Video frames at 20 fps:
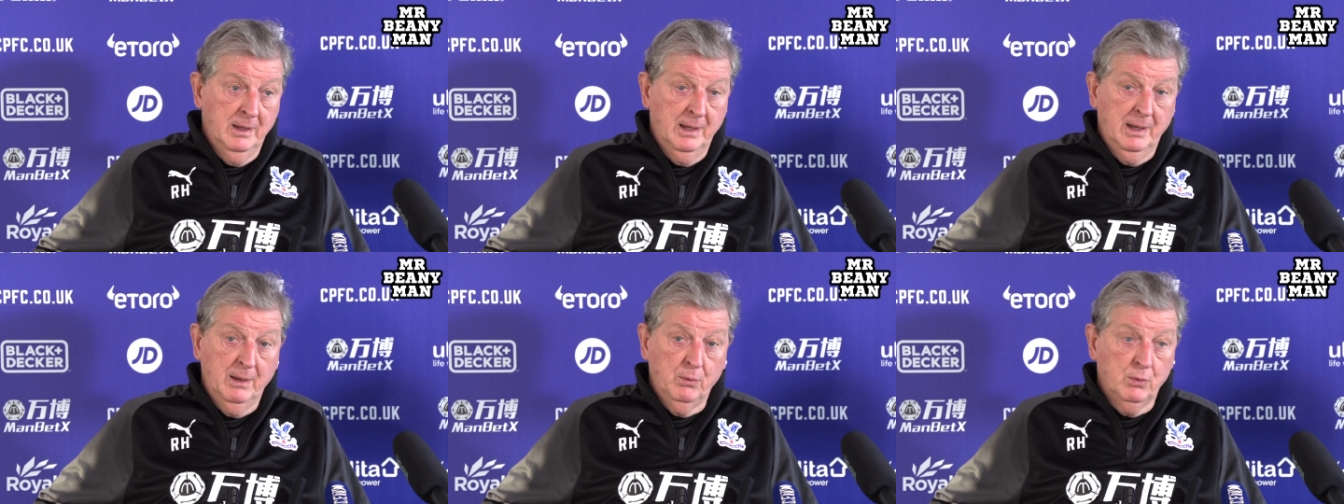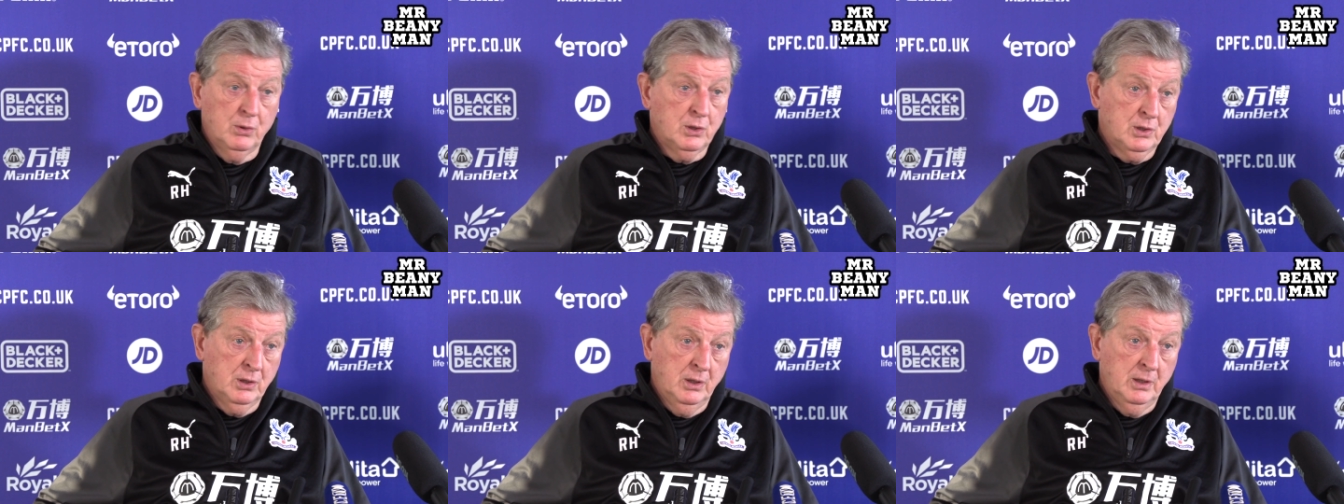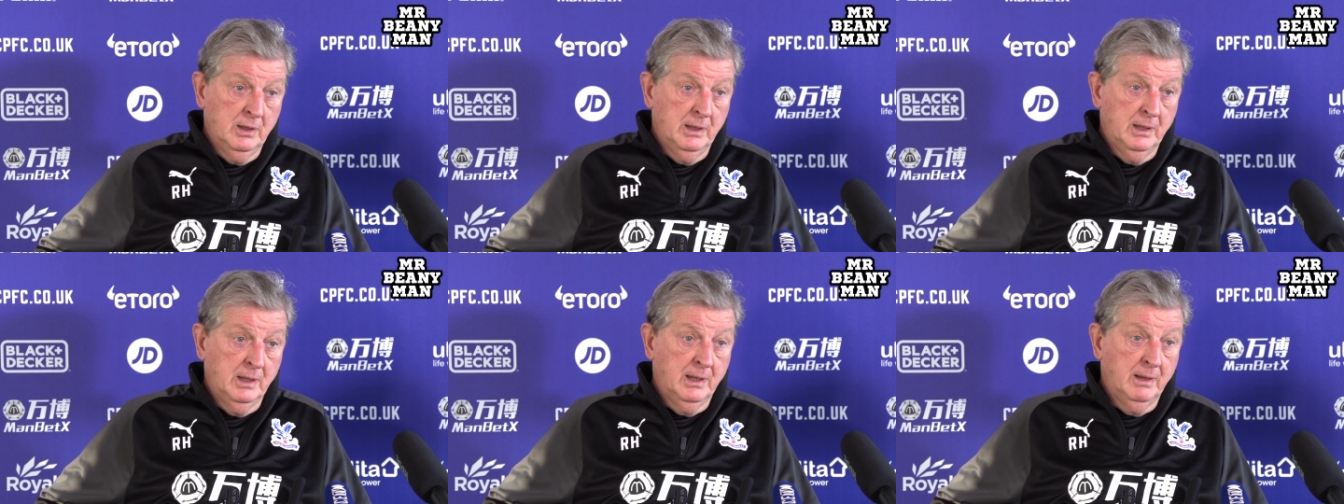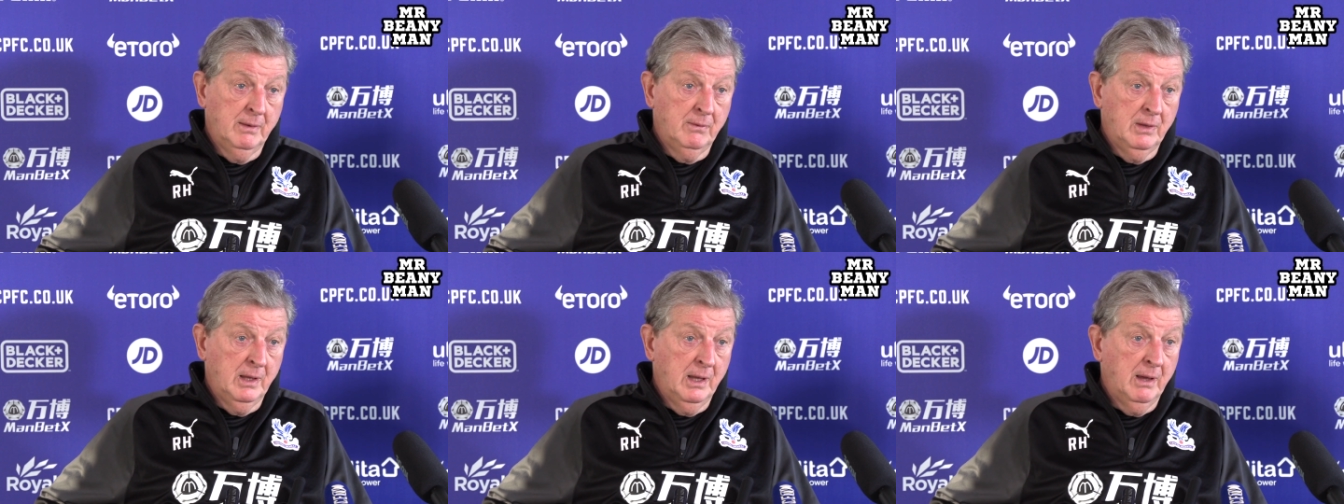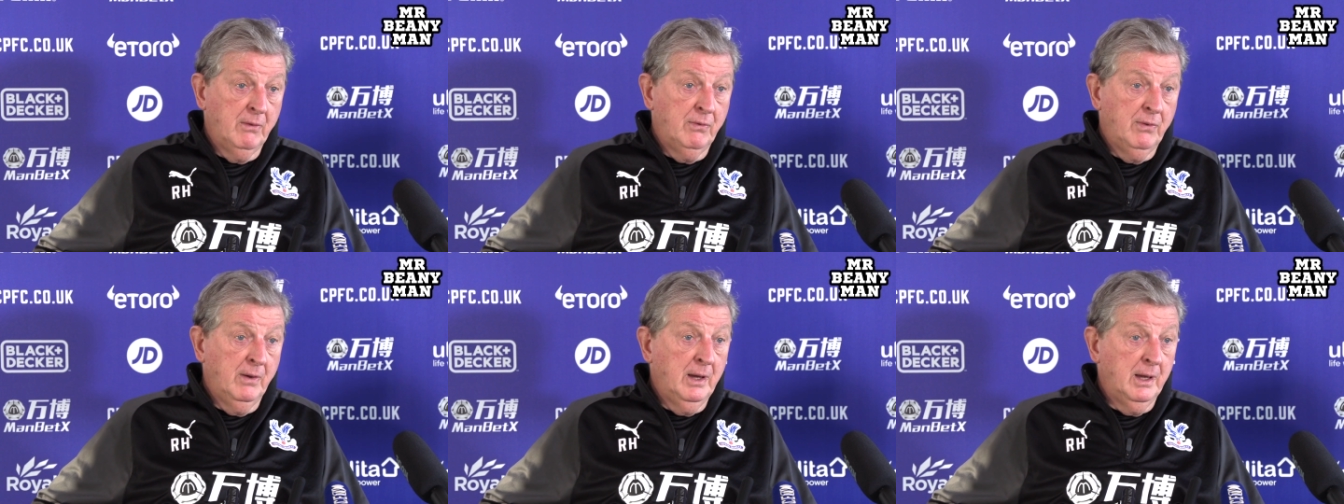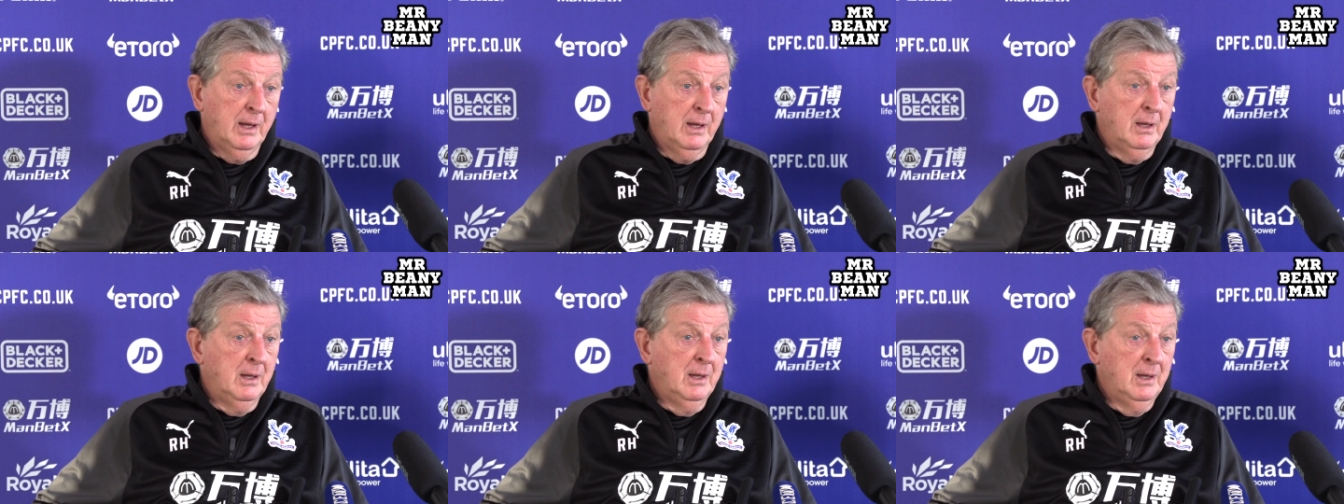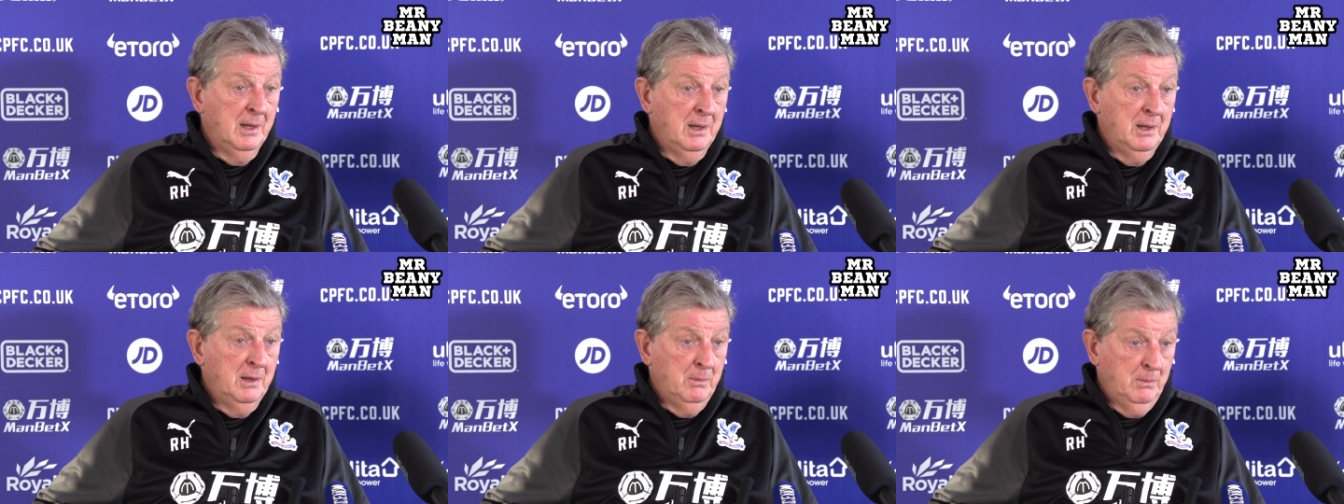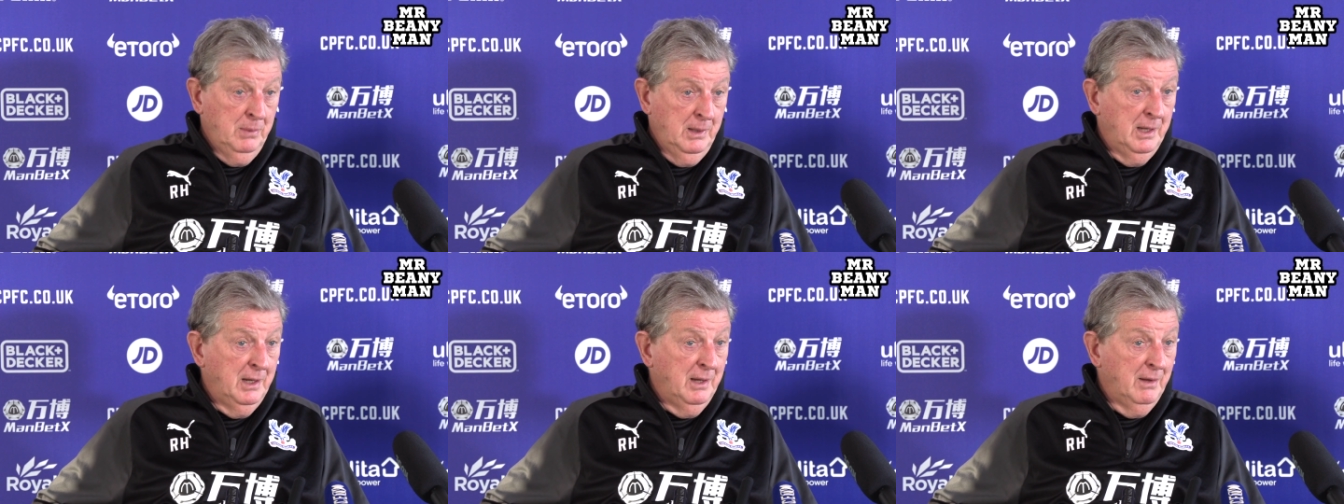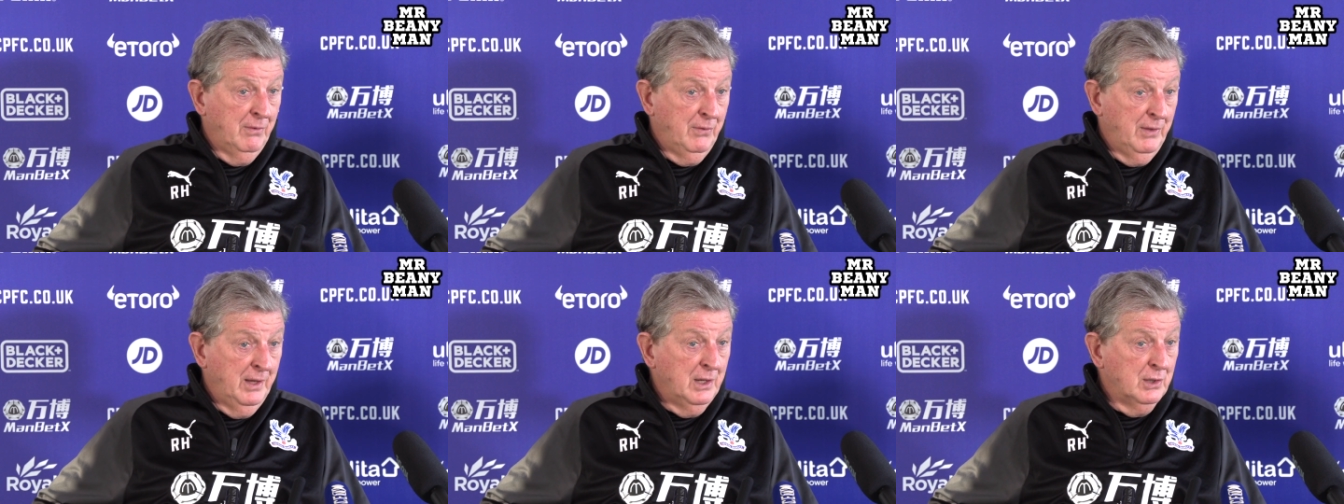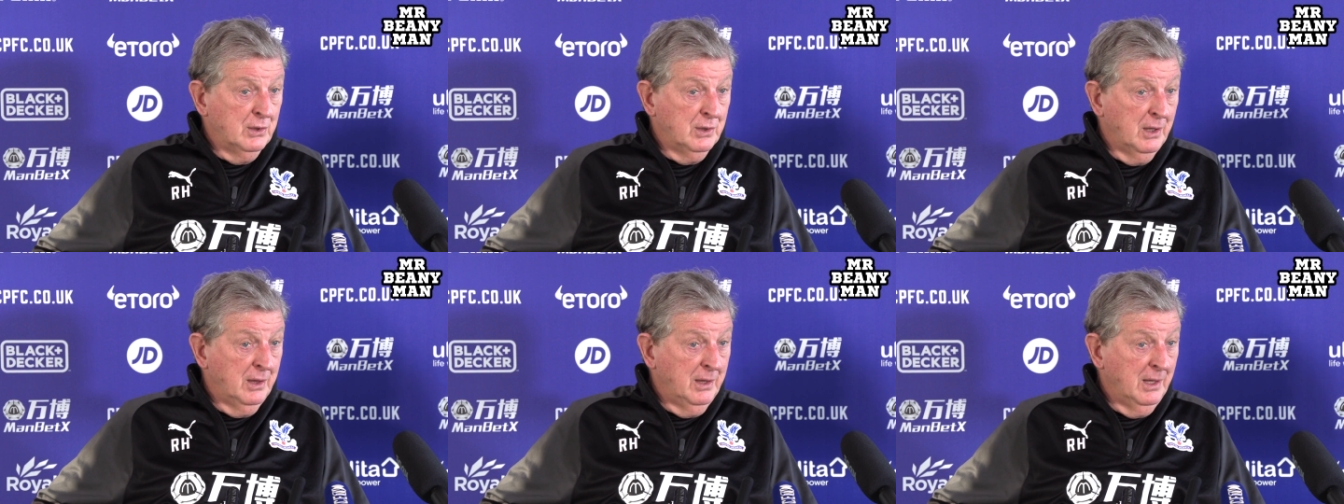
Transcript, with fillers: that will certainly give the FA plenty of things to